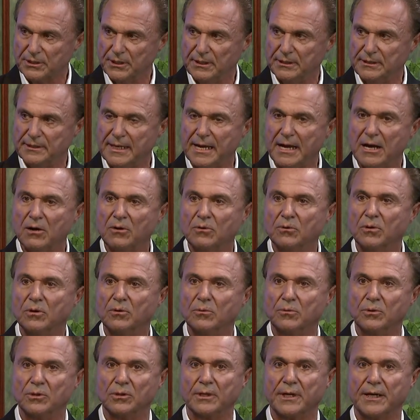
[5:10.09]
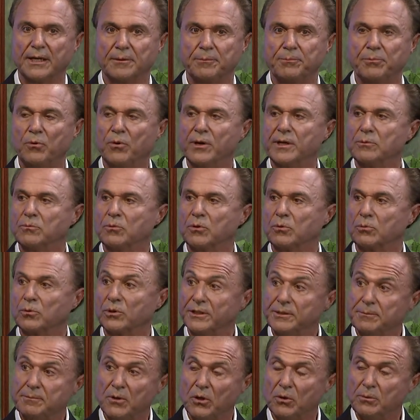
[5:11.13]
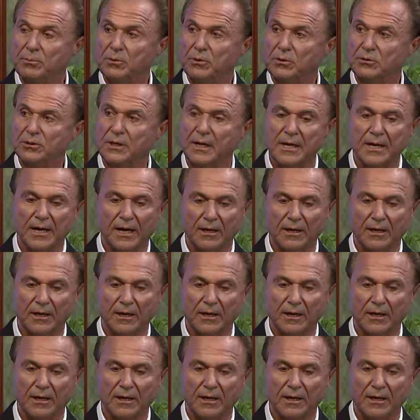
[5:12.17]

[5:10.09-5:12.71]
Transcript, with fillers: And now we're at a point where we're immobile,